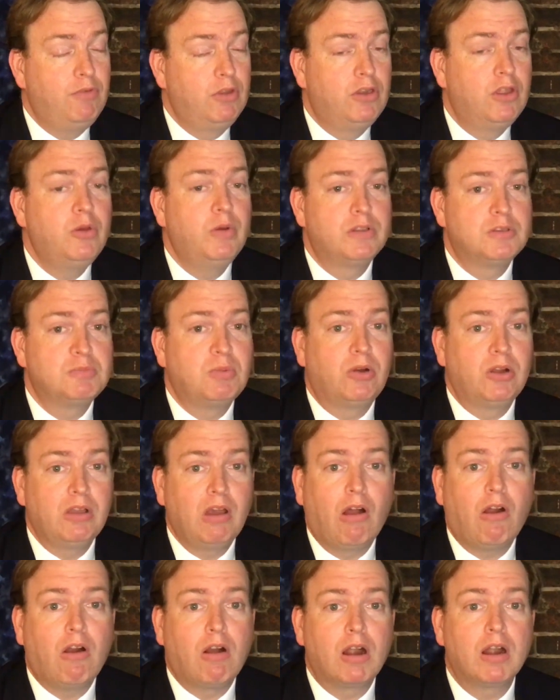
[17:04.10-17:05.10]
you do, it's pretty
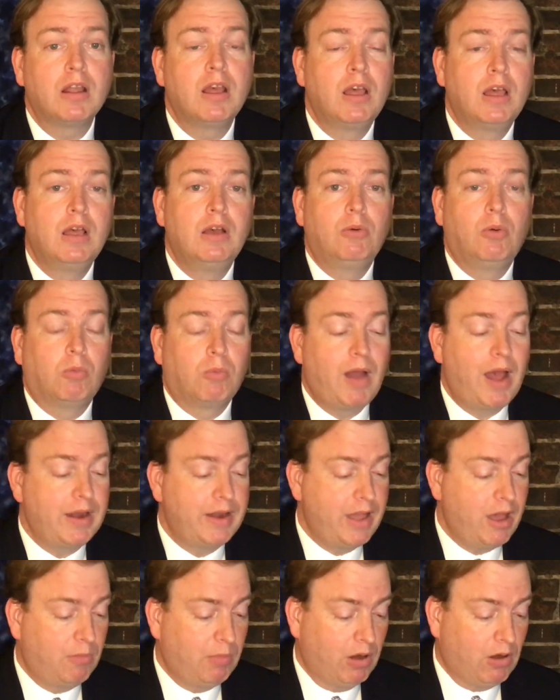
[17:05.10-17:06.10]
hard. Well, right
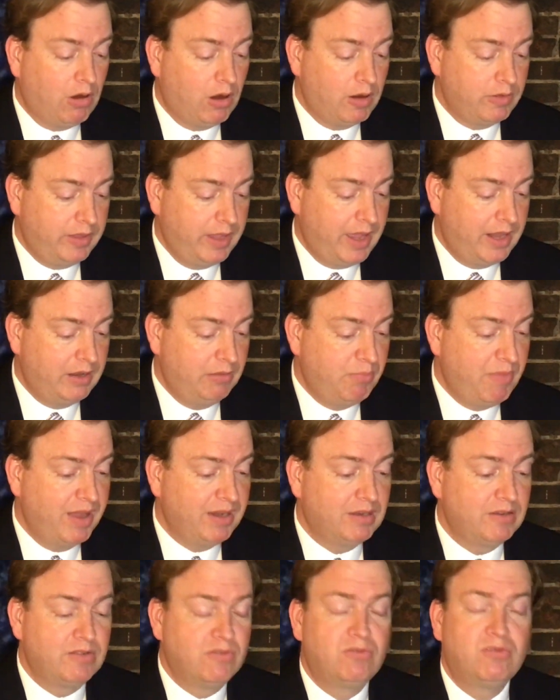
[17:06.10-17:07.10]
now, McCarthy had to
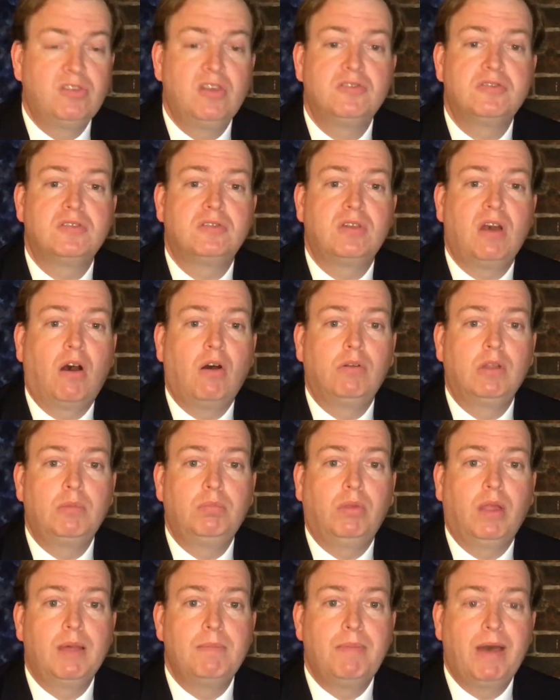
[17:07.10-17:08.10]
make the decision to only
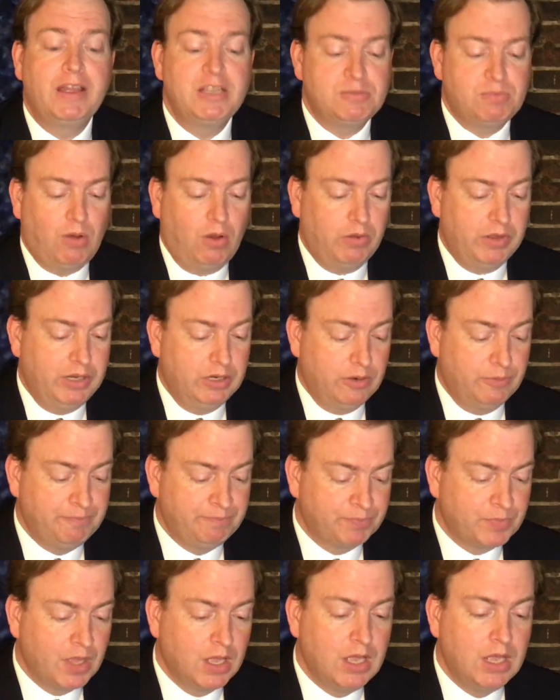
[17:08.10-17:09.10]
play baseball here
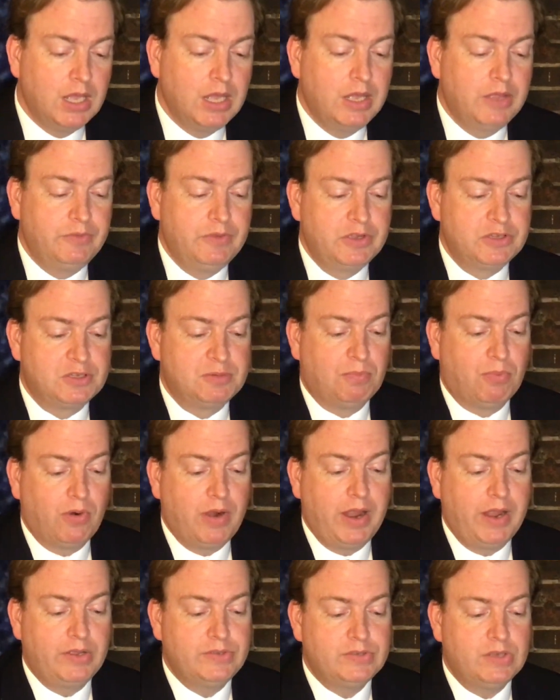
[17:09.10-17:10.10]
this
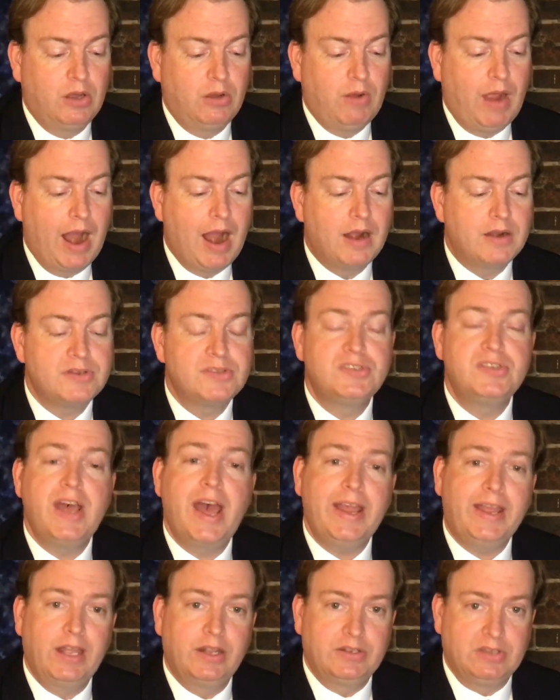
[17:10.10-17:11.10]
spring. So our
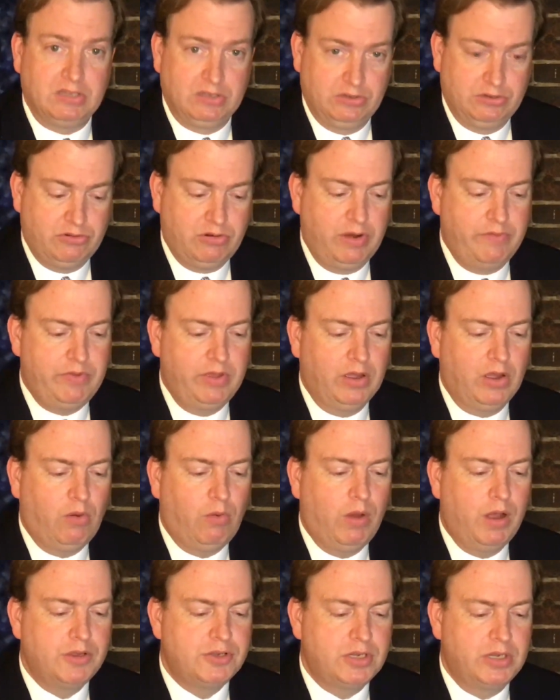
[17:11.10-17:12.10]
second trivia
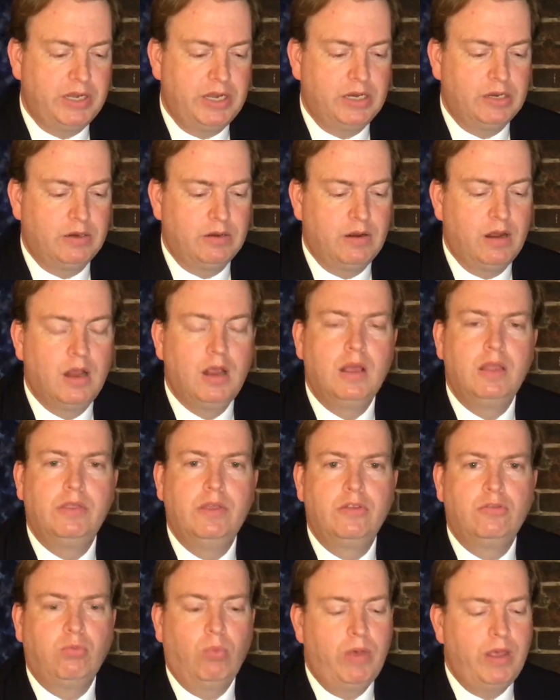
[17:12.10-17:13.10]
question here
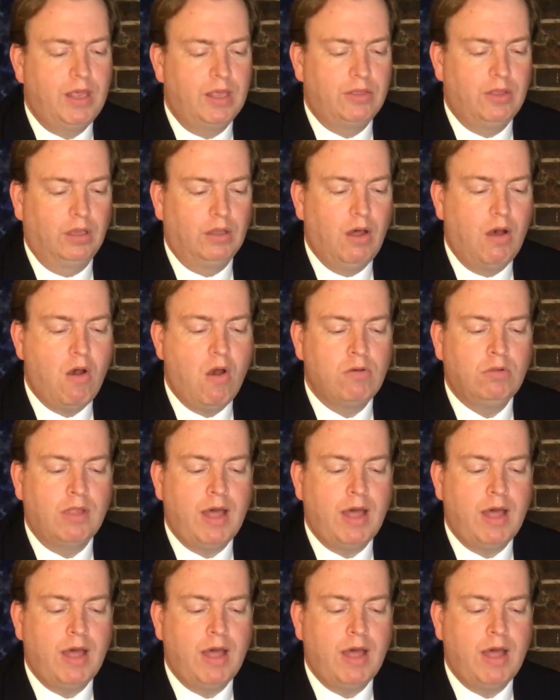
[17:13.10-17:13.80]
this week, in the long